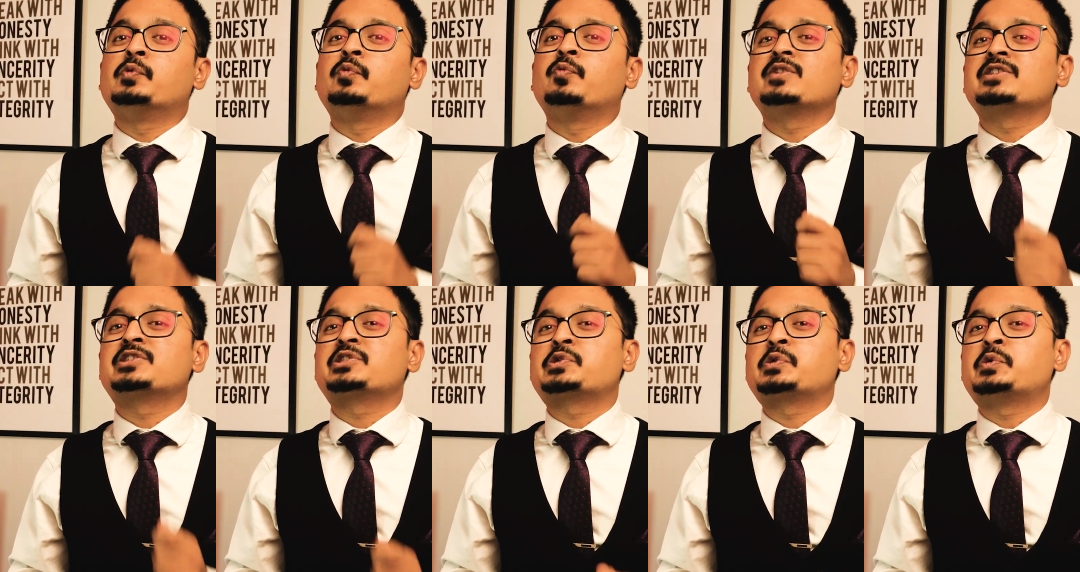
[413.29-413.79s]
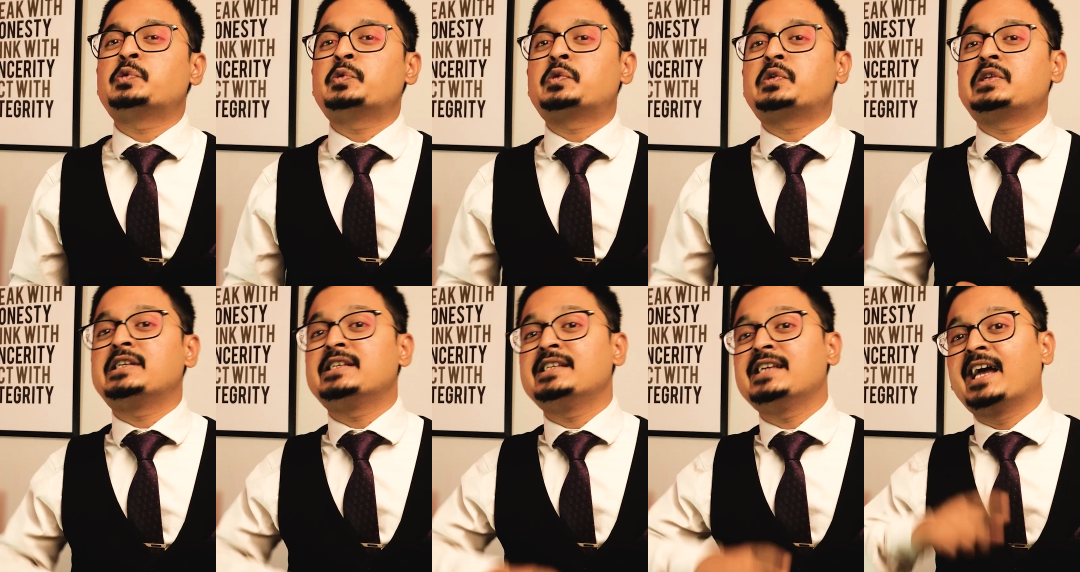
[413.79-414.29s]
one
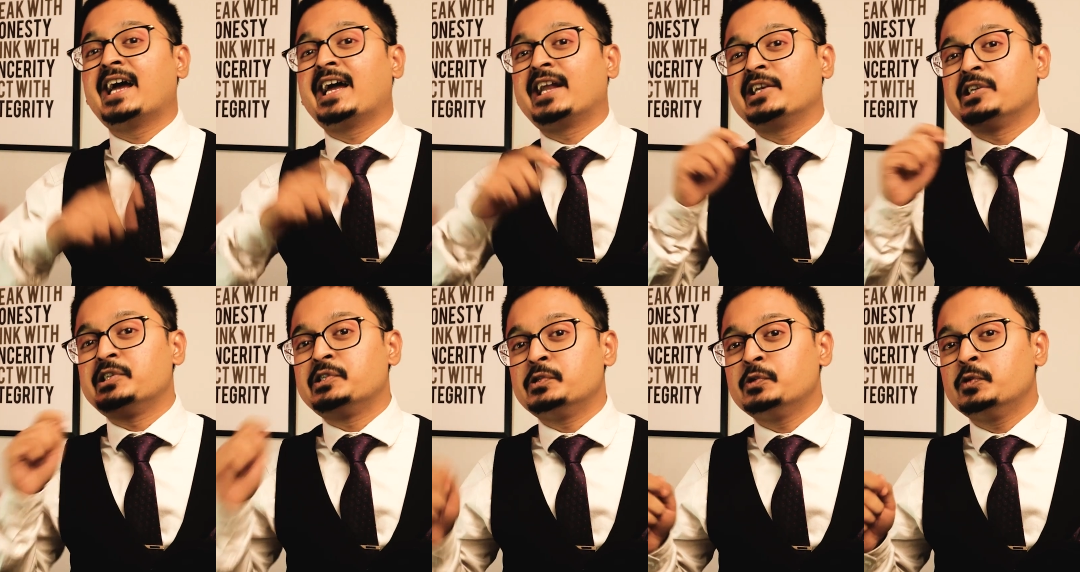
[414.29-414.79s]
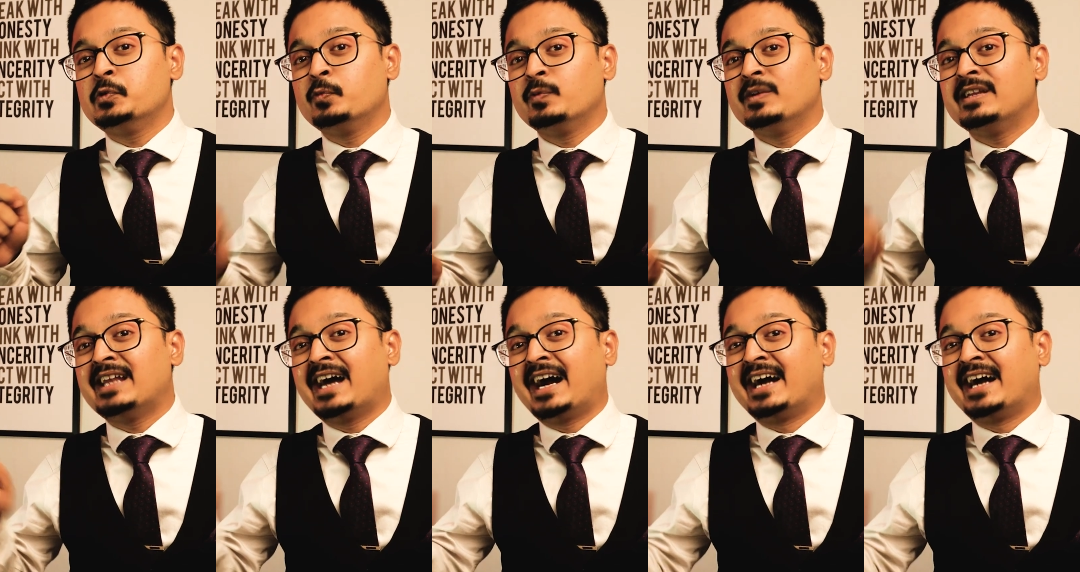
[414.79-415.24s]
story and you will